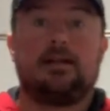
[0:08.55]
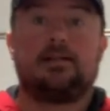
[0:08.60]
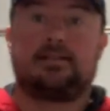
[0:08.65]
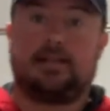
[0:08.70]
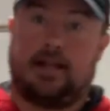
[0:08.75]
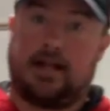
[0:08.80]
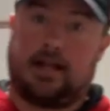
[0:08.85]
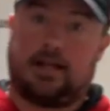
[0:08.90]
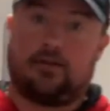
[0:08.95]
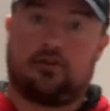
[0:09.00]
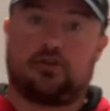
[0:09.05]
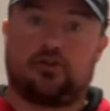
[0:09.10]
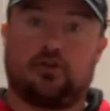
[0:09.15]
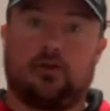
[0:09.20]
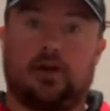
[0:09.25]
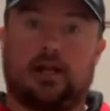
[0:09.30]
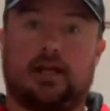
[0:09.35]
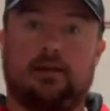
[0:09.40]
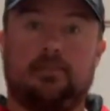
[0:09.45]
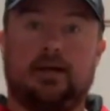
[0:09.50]
Today you're
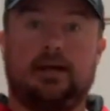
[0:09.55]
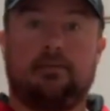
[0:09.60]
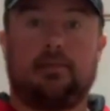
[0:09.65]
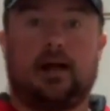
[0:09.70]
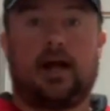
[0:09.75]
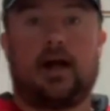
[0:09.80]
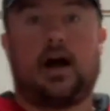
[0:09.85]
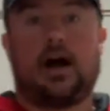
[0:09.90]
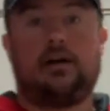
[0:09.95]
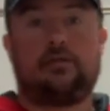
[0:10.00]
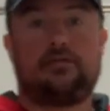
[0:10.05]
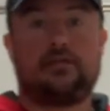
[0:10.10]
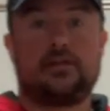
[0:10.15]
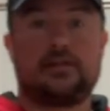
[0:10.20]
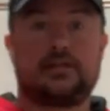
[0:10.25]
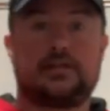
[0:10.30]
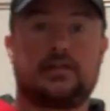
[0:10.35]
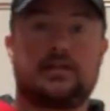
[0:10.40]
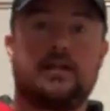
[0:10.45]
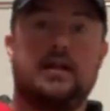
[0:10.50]
joining me in my
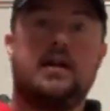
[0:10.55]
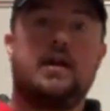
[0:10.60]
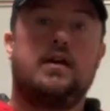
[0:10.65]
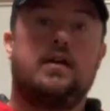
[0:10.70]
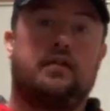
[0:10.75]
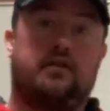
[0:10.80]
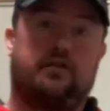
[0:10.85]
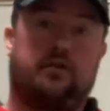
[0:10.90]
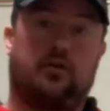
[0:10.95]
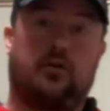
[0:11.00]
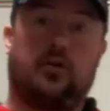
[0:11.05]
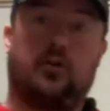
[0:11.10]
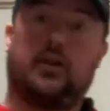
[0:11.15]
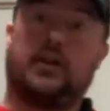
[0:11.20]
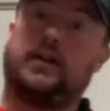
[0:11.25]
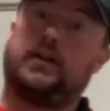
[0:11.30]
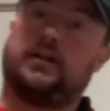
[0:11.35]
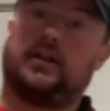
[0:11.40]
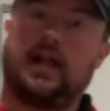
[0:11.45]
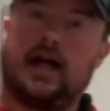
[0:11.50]
office for a
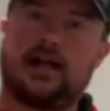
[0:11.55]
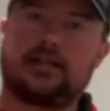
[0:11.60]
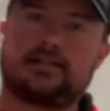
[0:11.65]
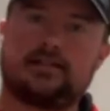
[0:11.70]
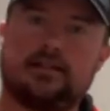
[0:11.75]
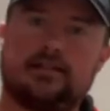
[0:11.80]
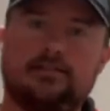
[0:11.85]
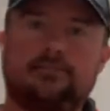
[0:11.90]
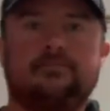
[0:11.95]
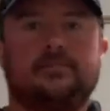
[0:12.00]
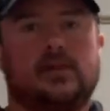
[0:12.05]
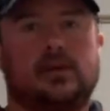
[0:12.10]
little lesson,